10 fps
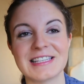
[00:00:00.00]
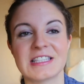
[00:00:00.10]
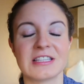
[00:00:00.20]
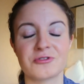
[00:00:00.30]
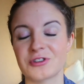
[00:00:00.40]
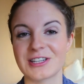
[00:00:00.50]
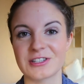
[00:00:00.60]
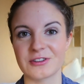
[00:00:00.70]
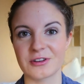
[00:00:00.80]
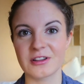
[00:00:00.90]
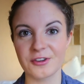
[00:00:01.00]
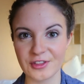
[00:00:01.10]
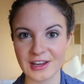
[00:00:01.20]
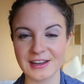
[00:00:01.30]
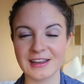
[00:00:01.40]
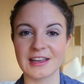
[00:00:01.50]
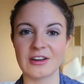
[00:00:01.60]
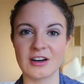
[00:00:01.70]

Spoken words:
it's the traditional clothing in